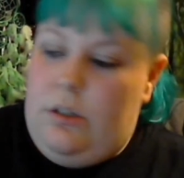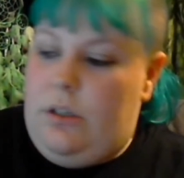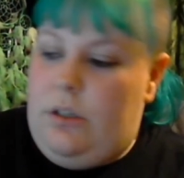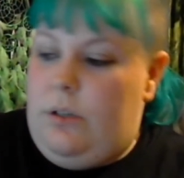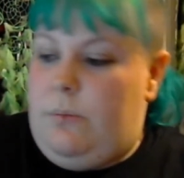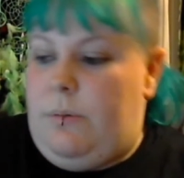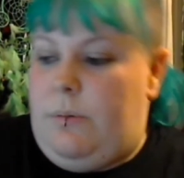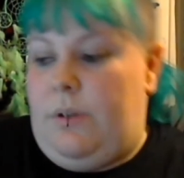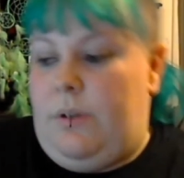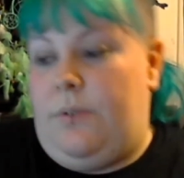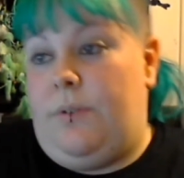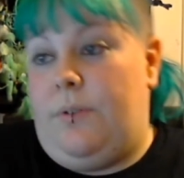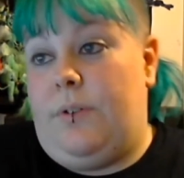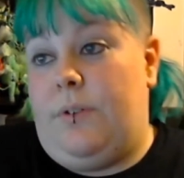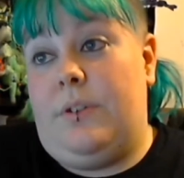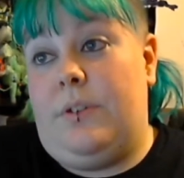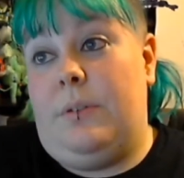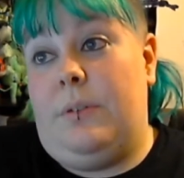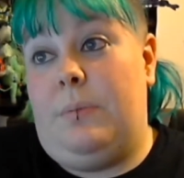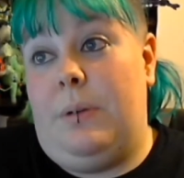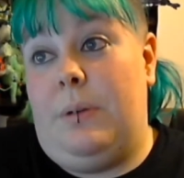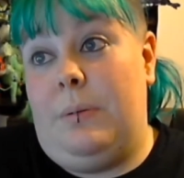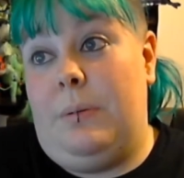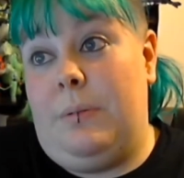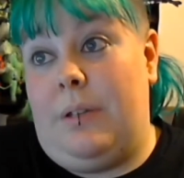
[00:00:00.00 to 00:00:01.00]
by
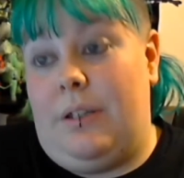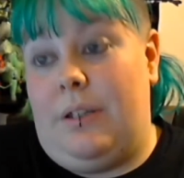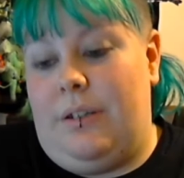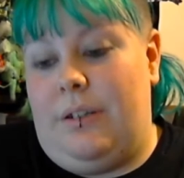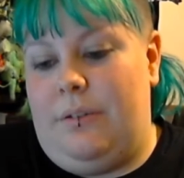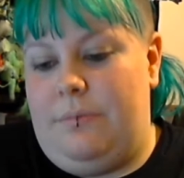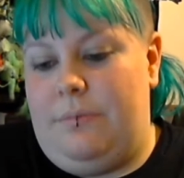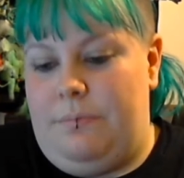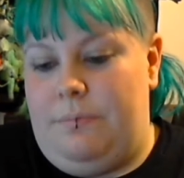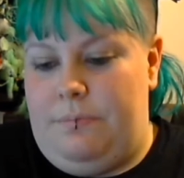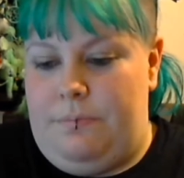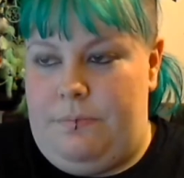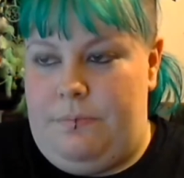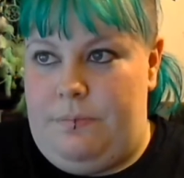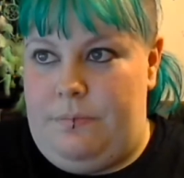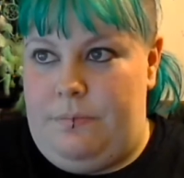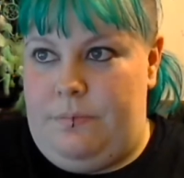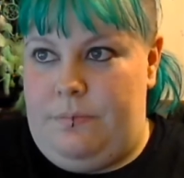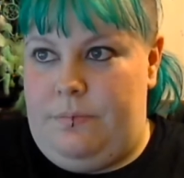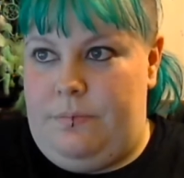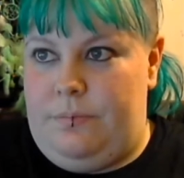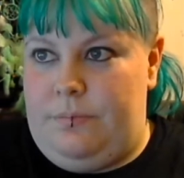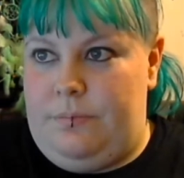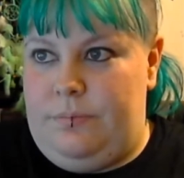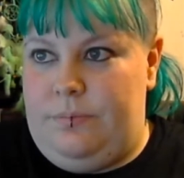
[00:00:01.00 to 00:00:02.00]
Frosted Pumpkin.
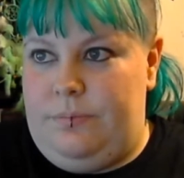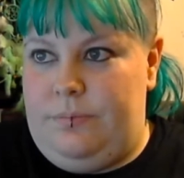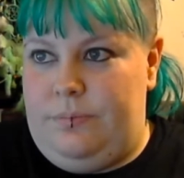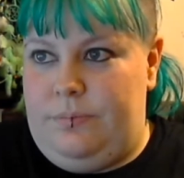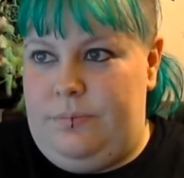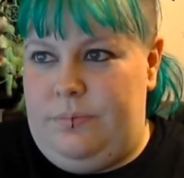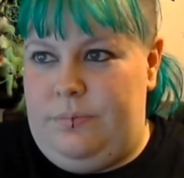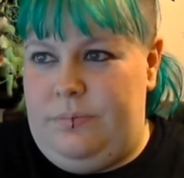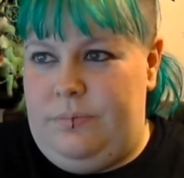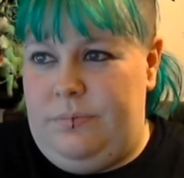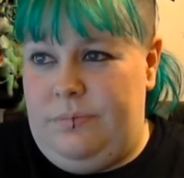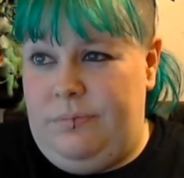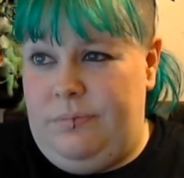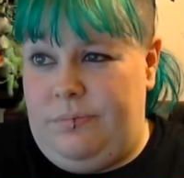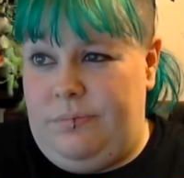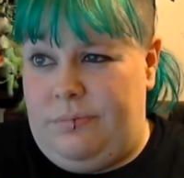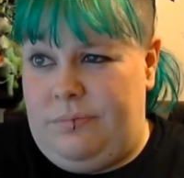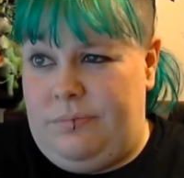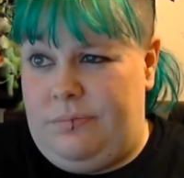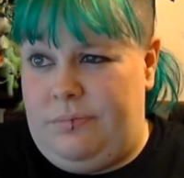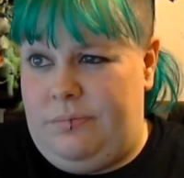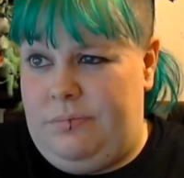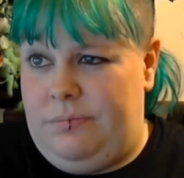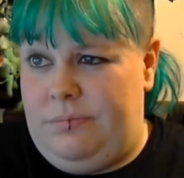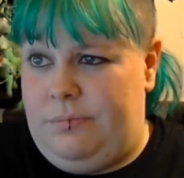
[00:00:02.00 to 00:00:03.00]

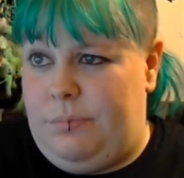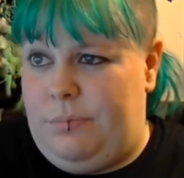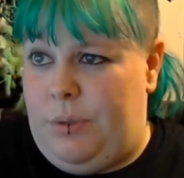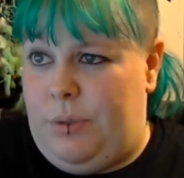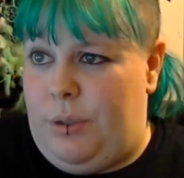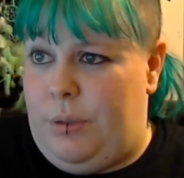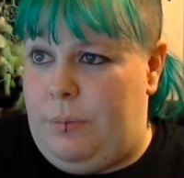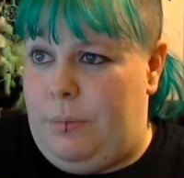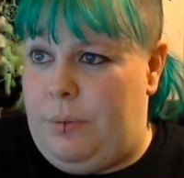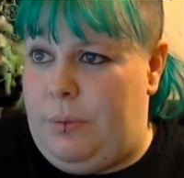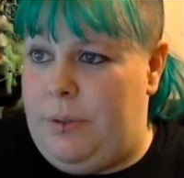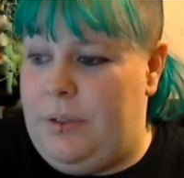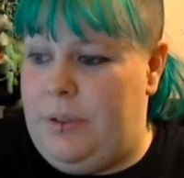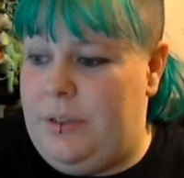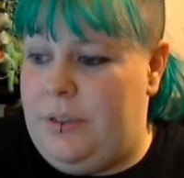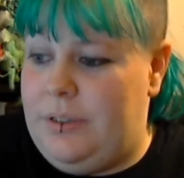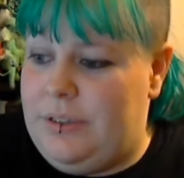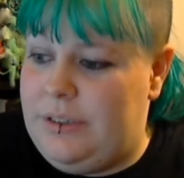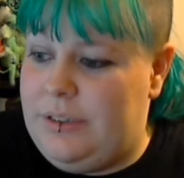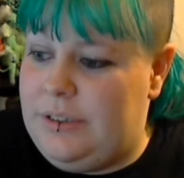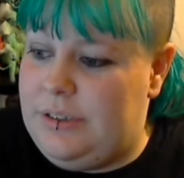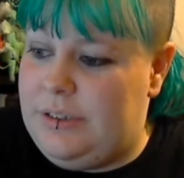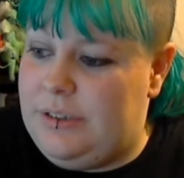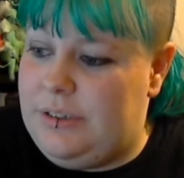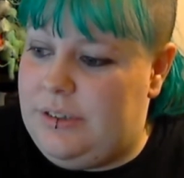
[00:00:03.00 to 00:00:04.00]
But
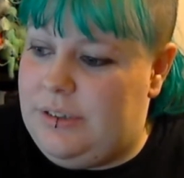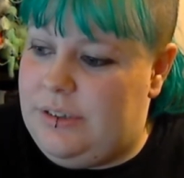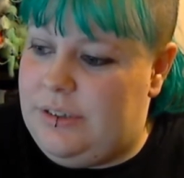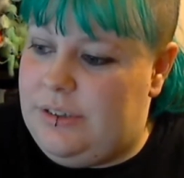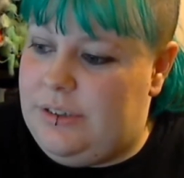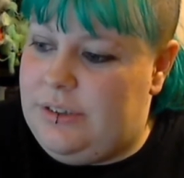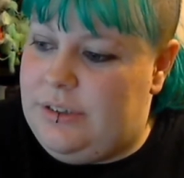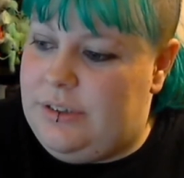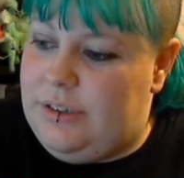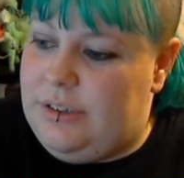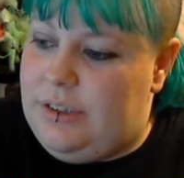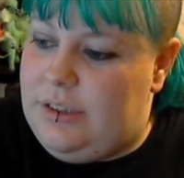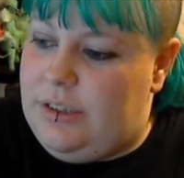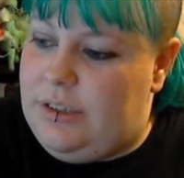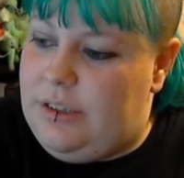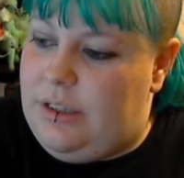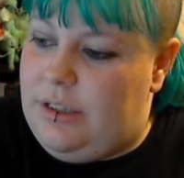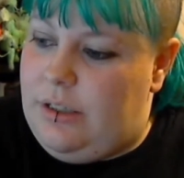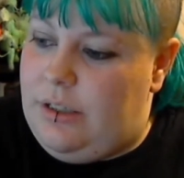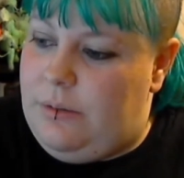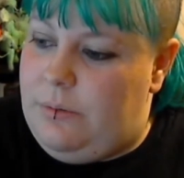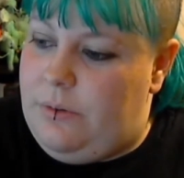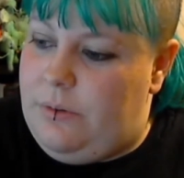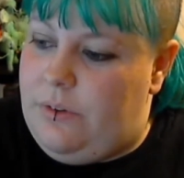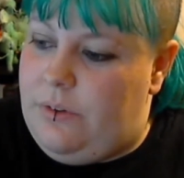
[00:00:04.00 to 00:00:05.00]

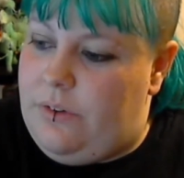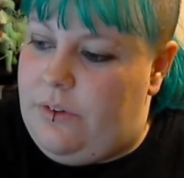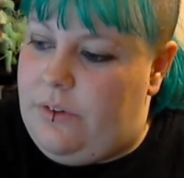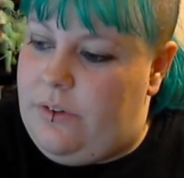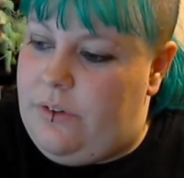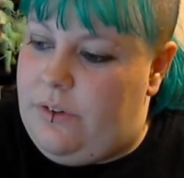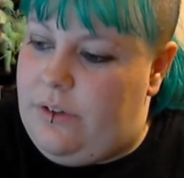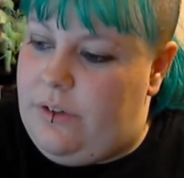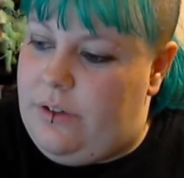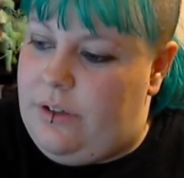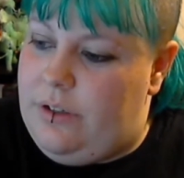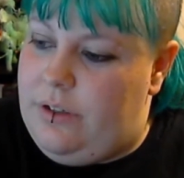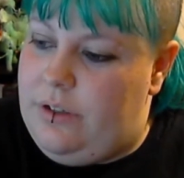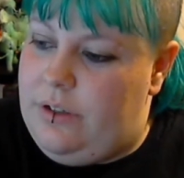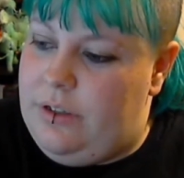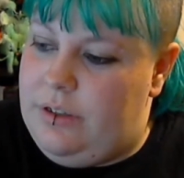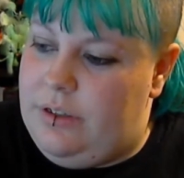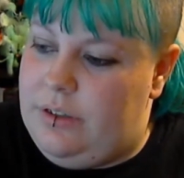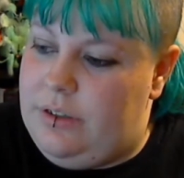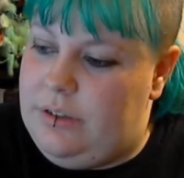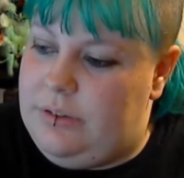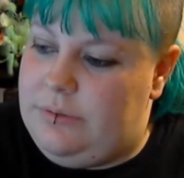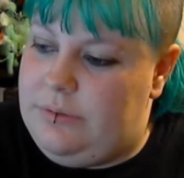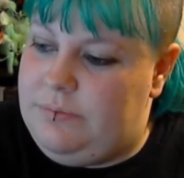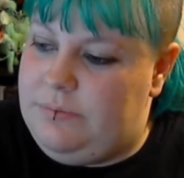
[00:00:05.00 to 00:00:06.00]
that was
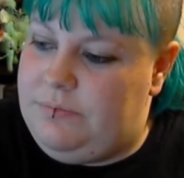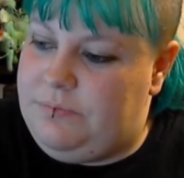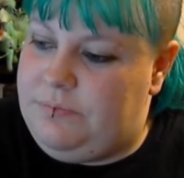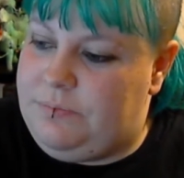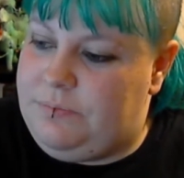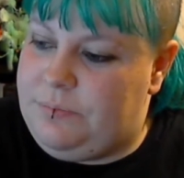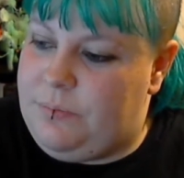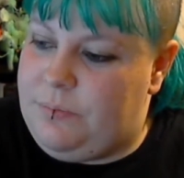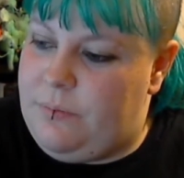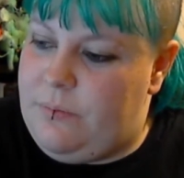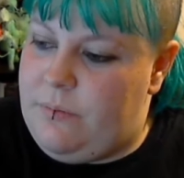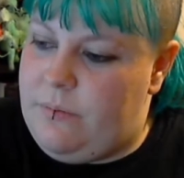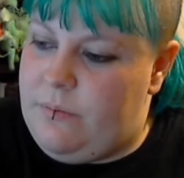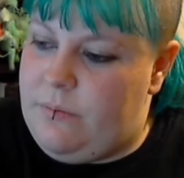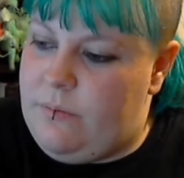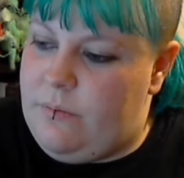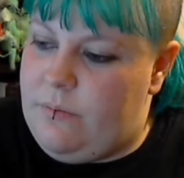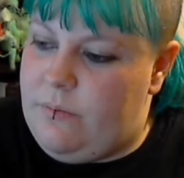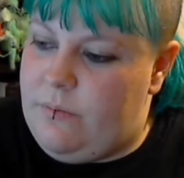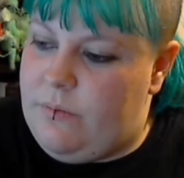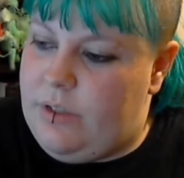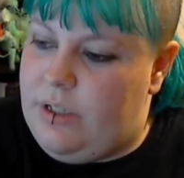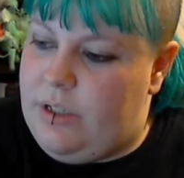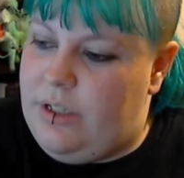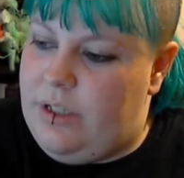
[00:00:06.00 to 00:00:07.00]

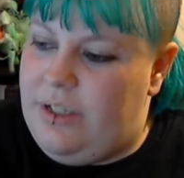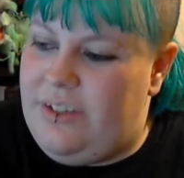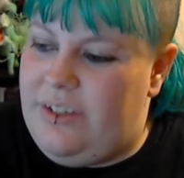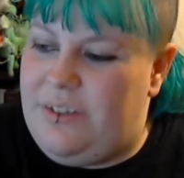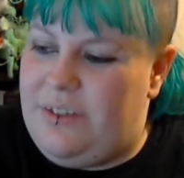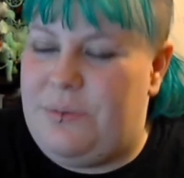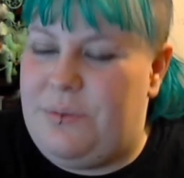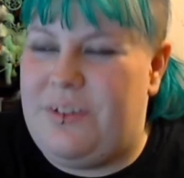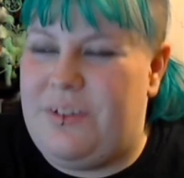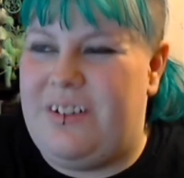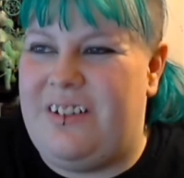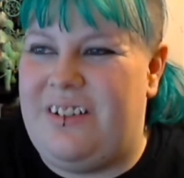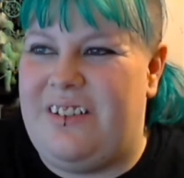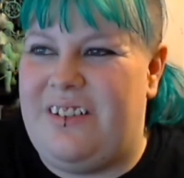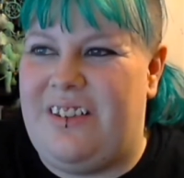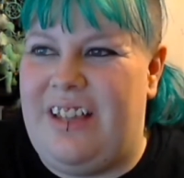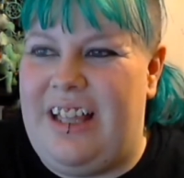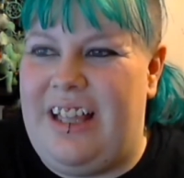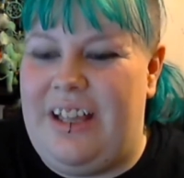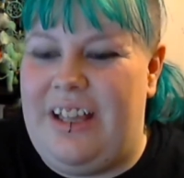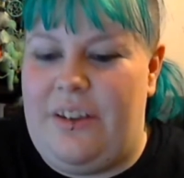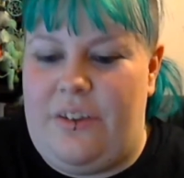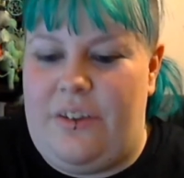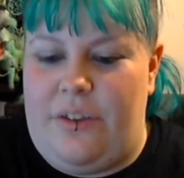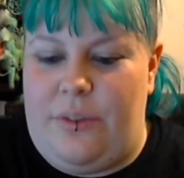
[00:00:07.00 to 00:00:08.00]
at least it wasn't as
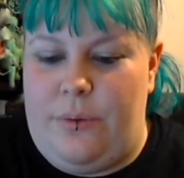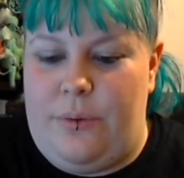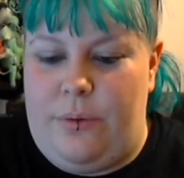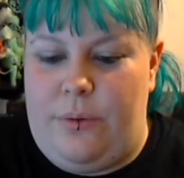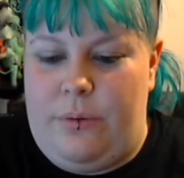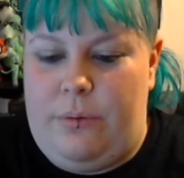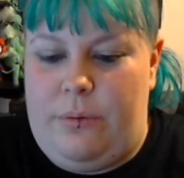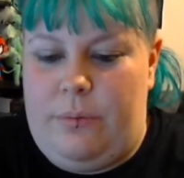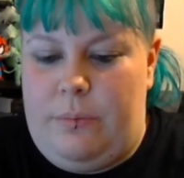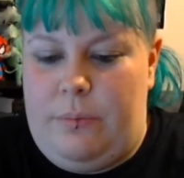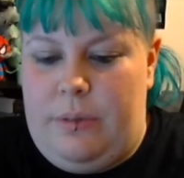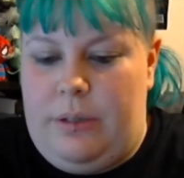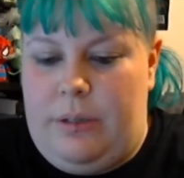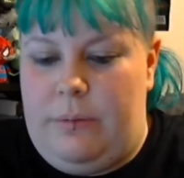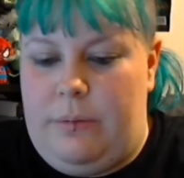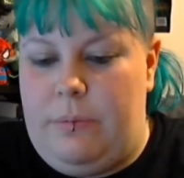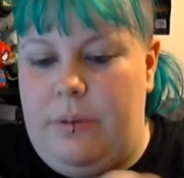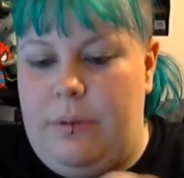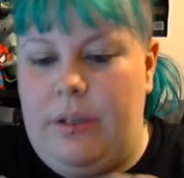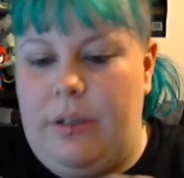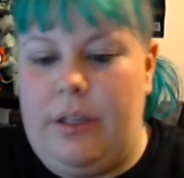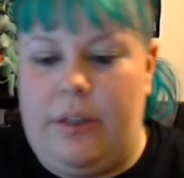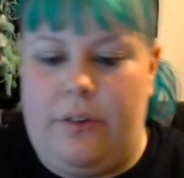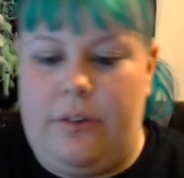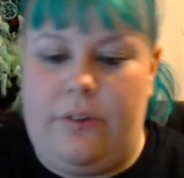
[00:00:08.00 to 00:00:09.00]
loud as I thought it would be.
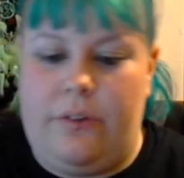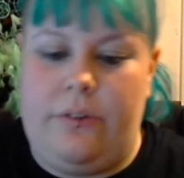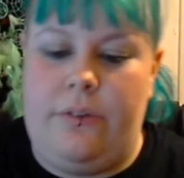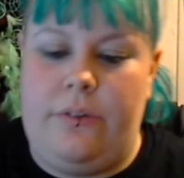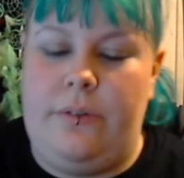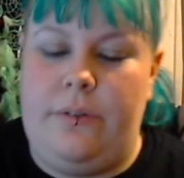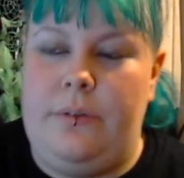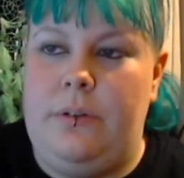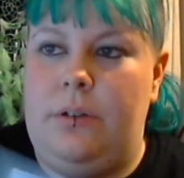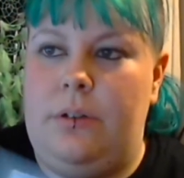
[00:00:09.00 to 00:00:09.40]
But yes,